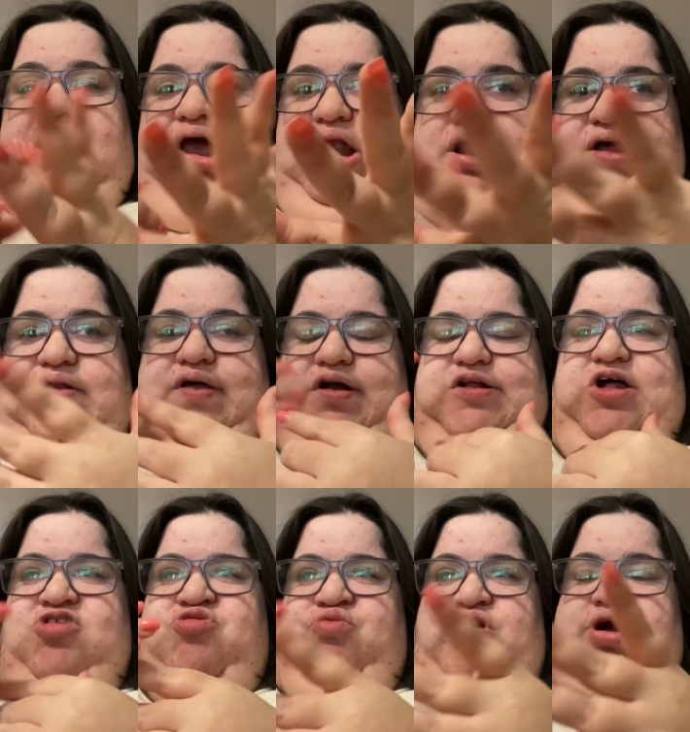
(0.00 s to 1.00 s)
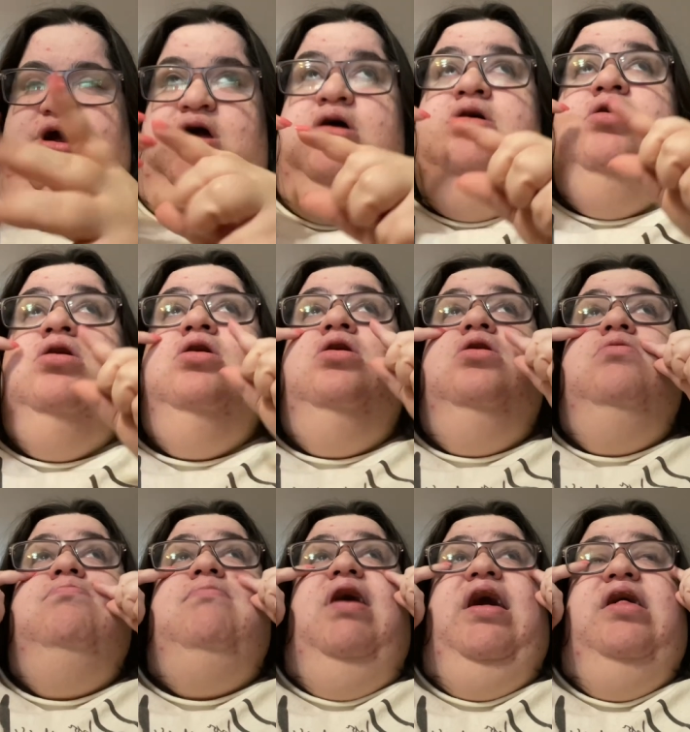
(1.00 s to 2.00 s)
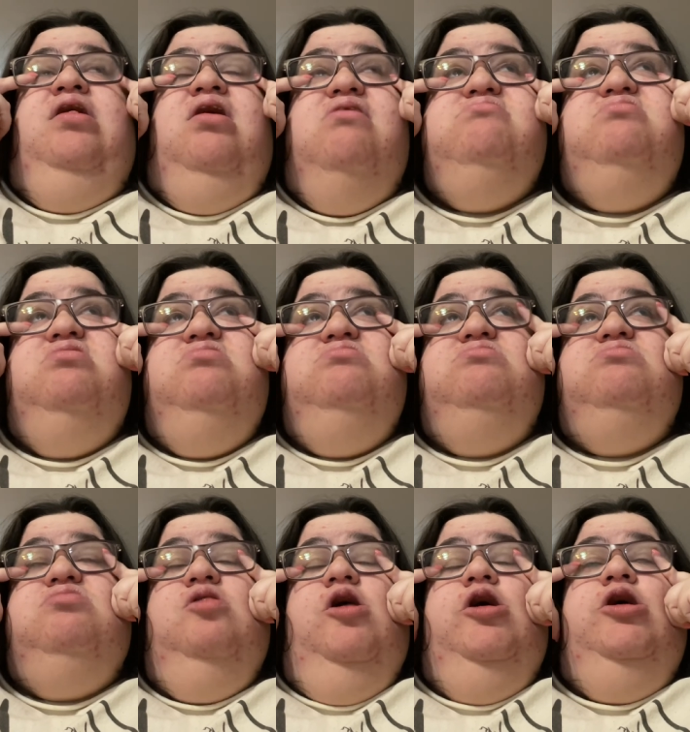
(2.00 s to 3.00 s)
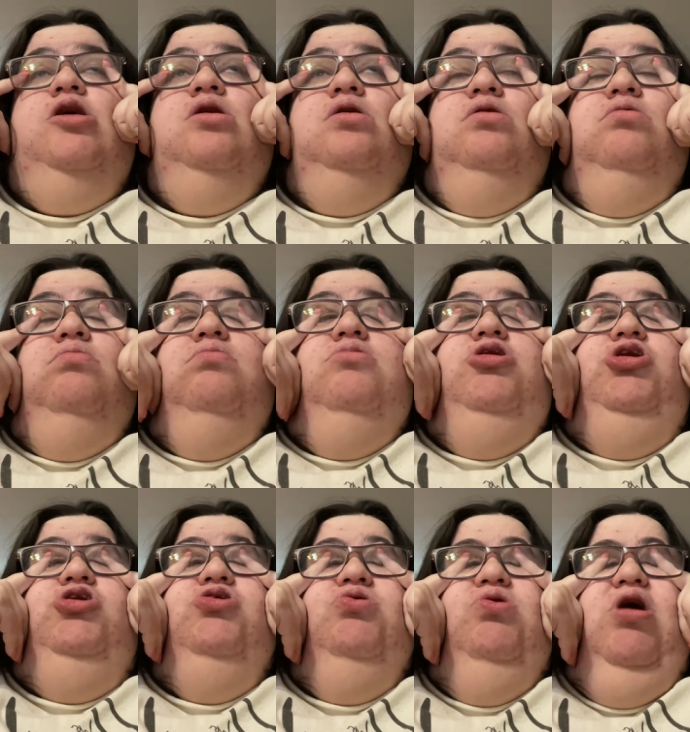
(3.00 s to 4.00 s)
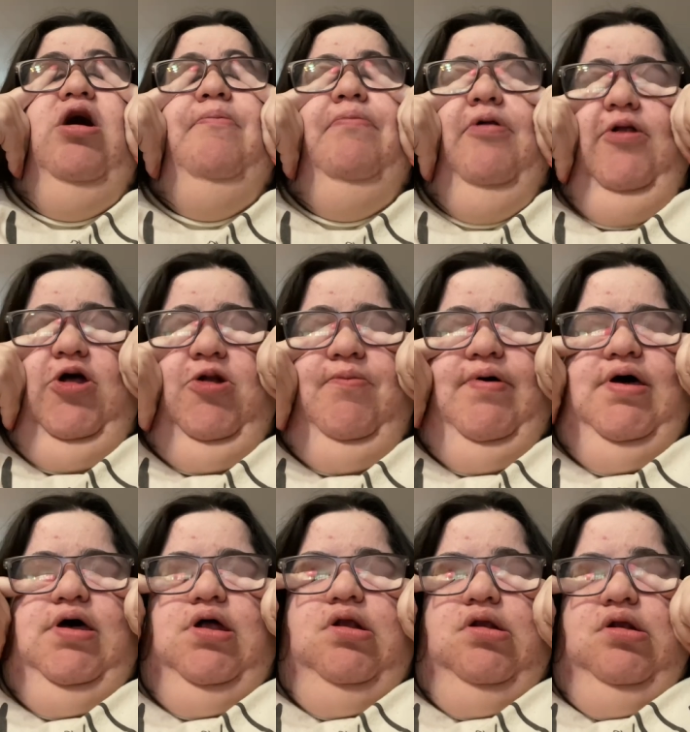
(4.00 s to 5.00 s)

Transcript: it and like that's where my cousins like grew up a little bit.